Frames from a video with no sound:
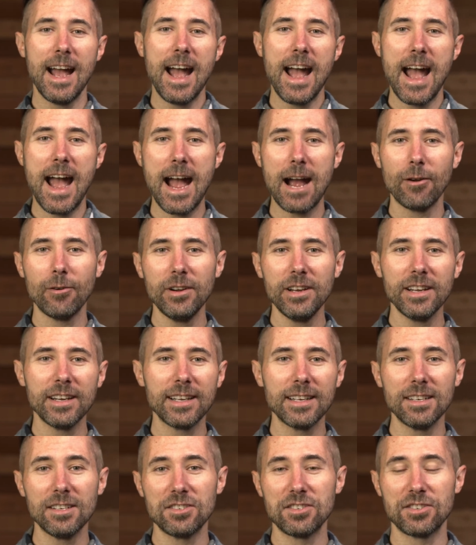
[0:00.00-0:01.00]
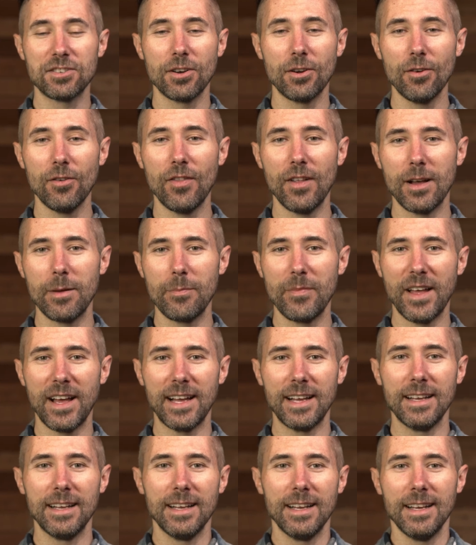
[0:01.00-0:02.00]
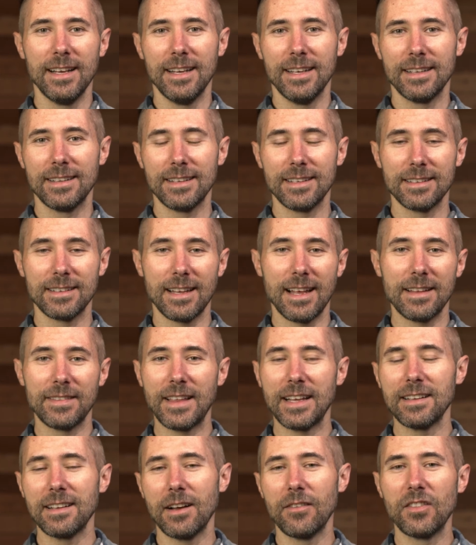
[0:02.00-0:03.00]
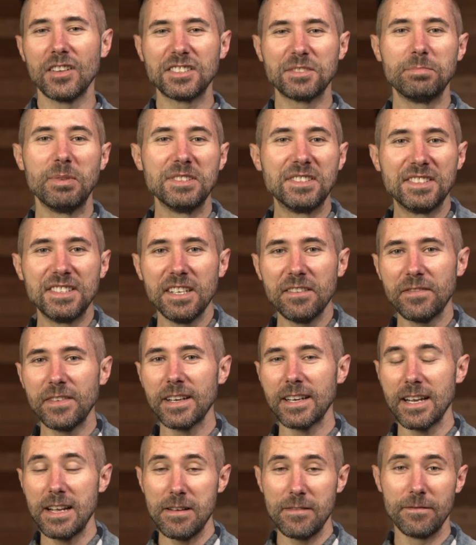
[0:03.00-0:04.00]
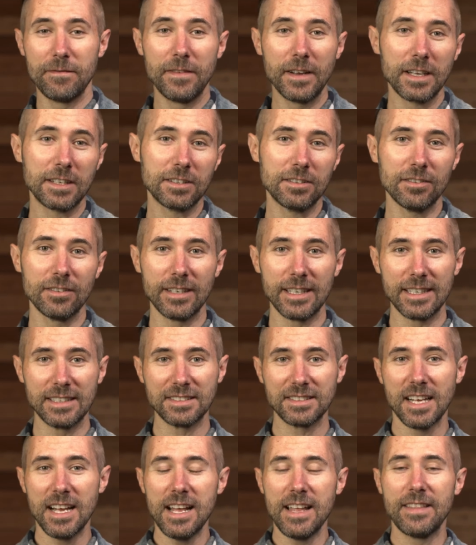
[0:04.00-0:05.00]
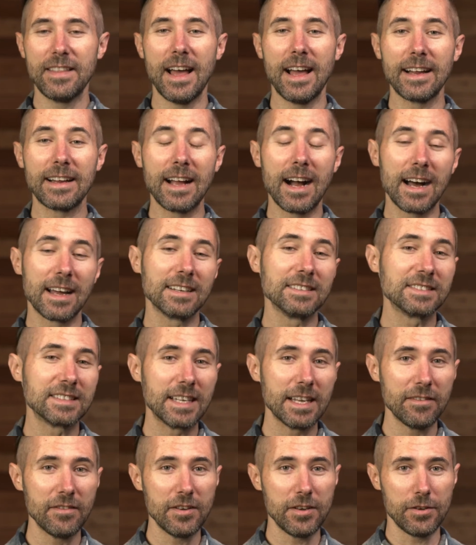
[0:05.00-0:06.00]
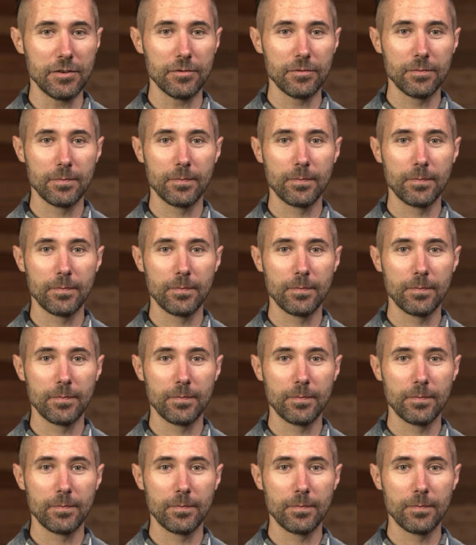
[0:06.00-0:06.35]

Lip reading: How are you going to show them that of the specific victories that God has given you?